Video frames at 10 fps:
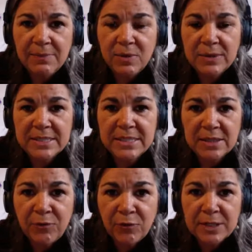But what's
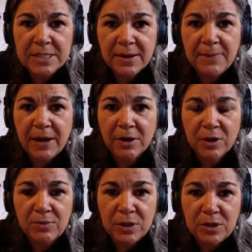different about
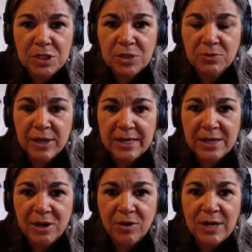community
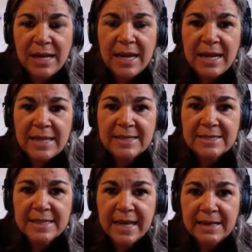radio
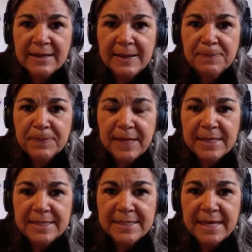is that
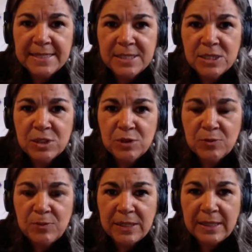it tends to
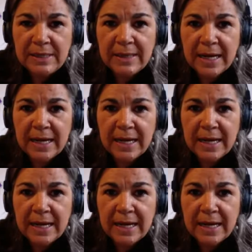be